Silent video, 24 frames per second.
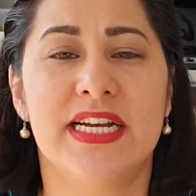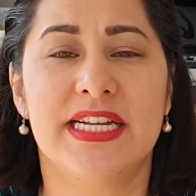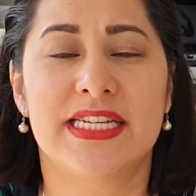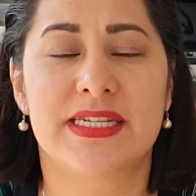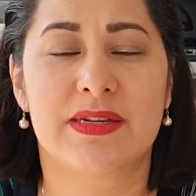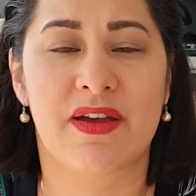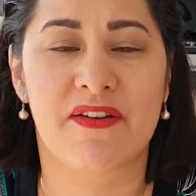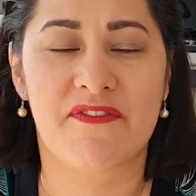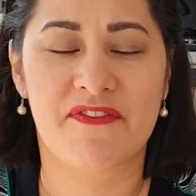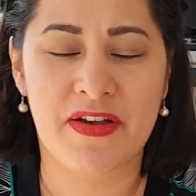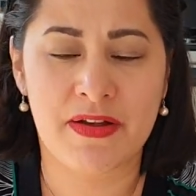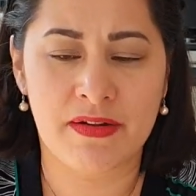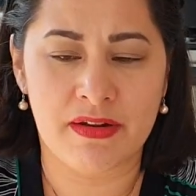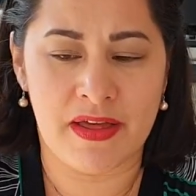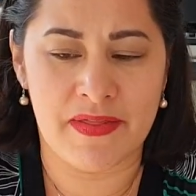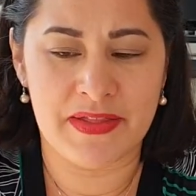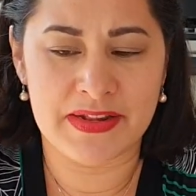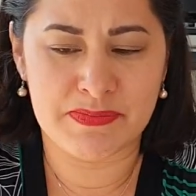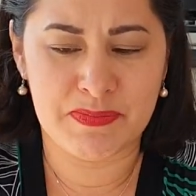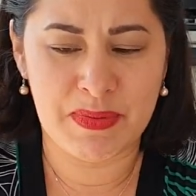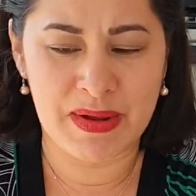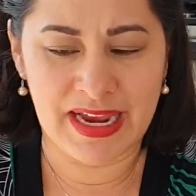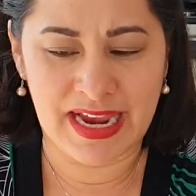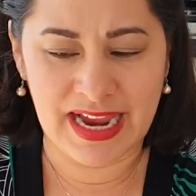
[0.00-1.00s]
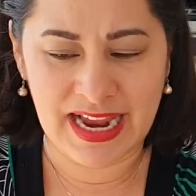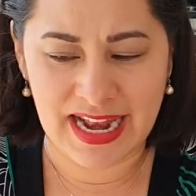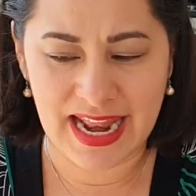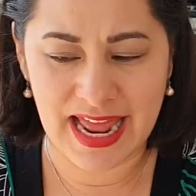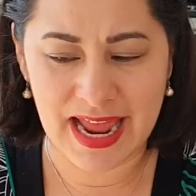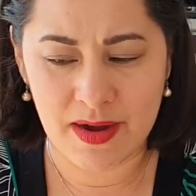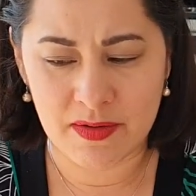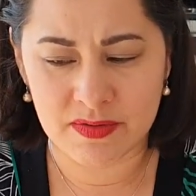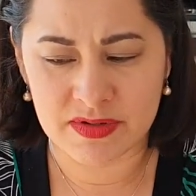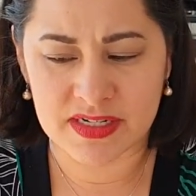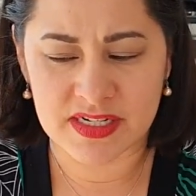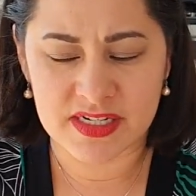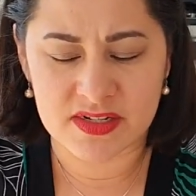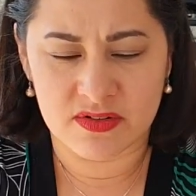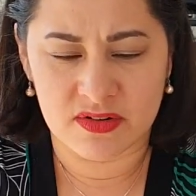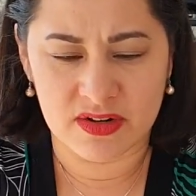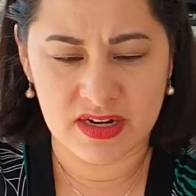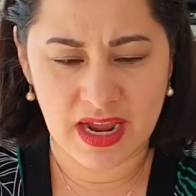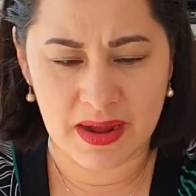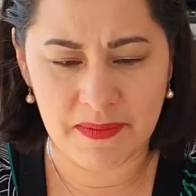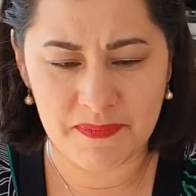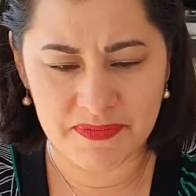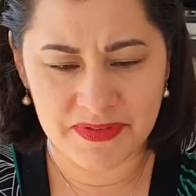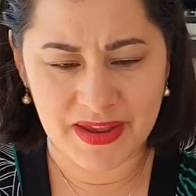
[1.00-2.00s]
so it felt like this big cloud had sort
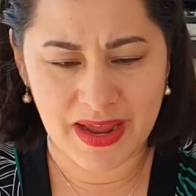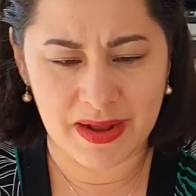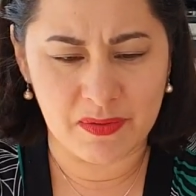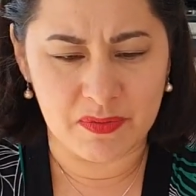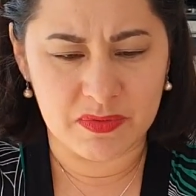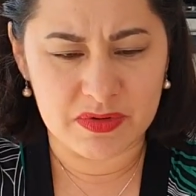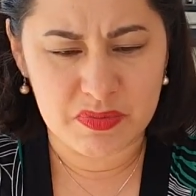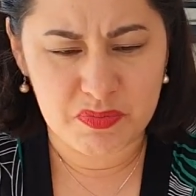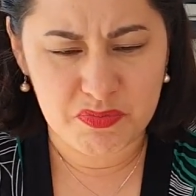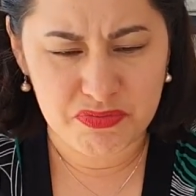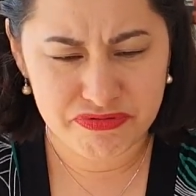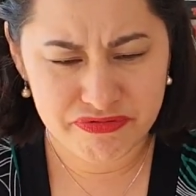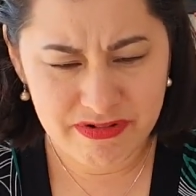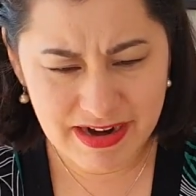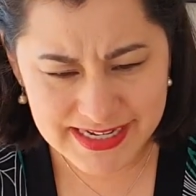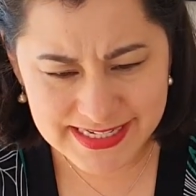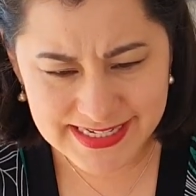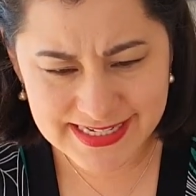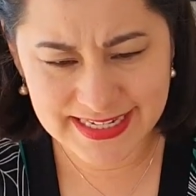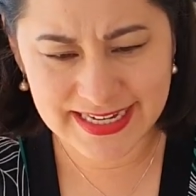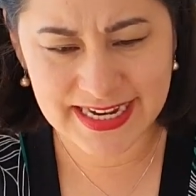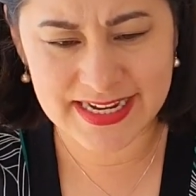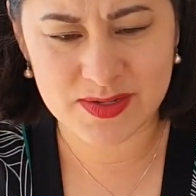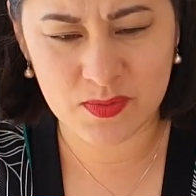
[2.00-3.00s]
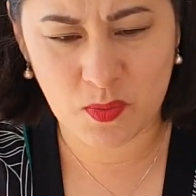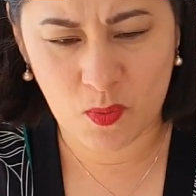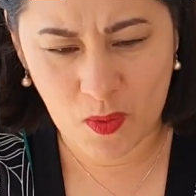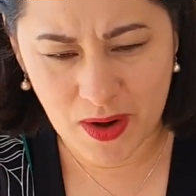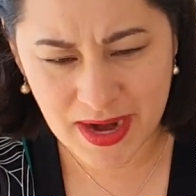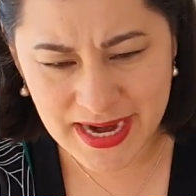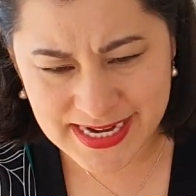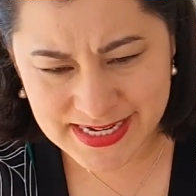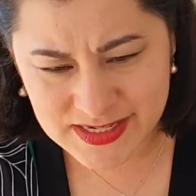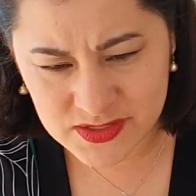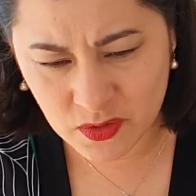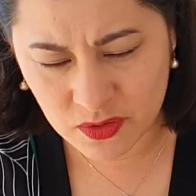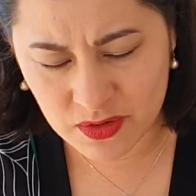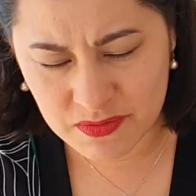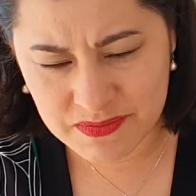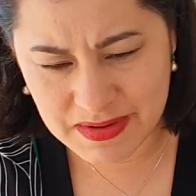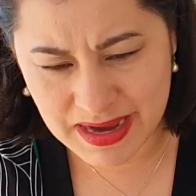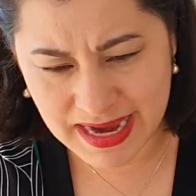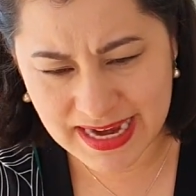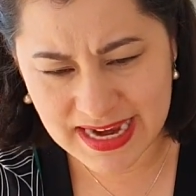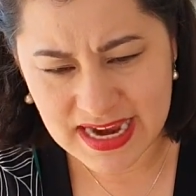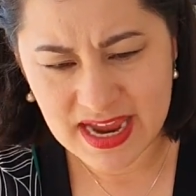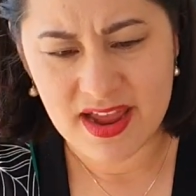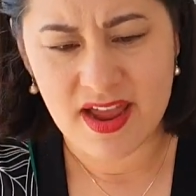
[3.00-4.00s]
of come down and was pressing its weight on
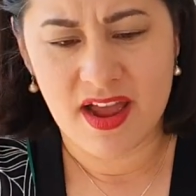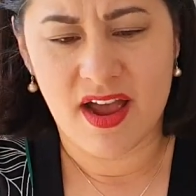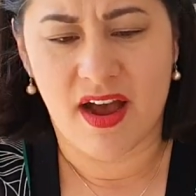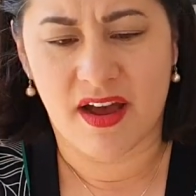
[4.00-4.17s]
me,